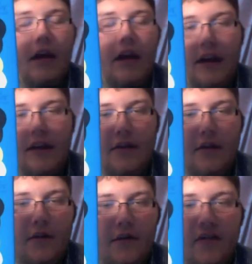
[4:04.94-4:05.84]
it
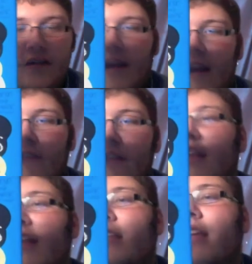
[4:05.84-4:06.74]
deserves
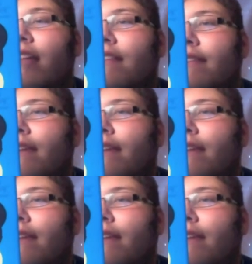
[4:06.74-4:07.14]
everything that it's